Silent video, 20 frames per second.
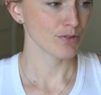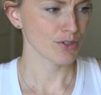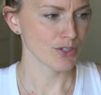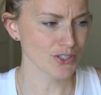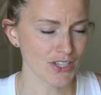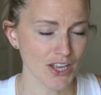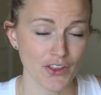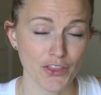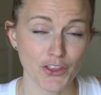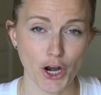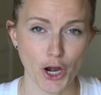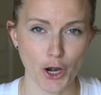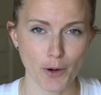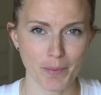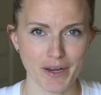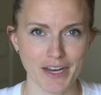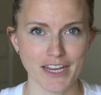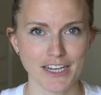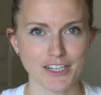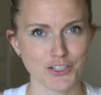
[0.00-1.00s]
We just got the
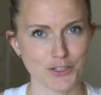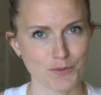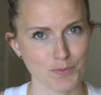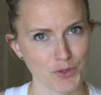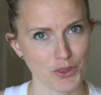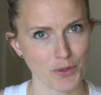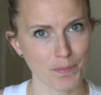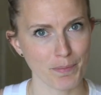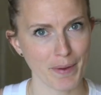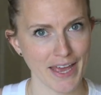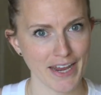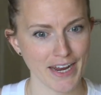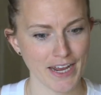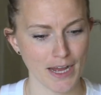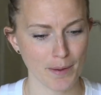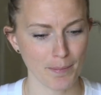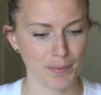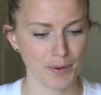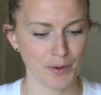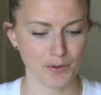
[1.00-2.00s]
carpet in, just put the bed
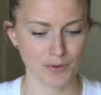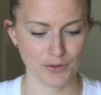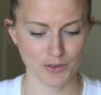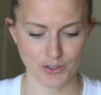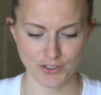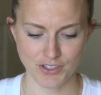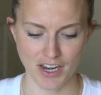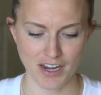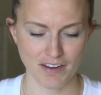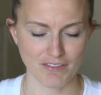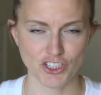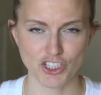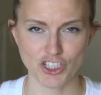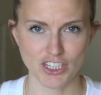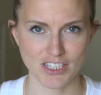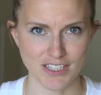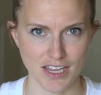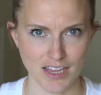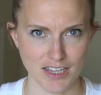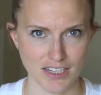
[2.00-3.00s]
up. There's not even
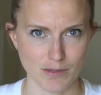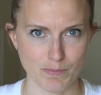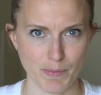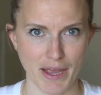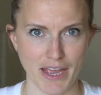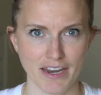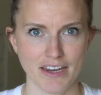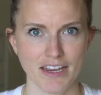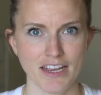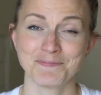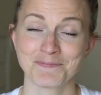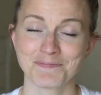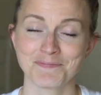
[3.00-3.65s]
sheets on this bed.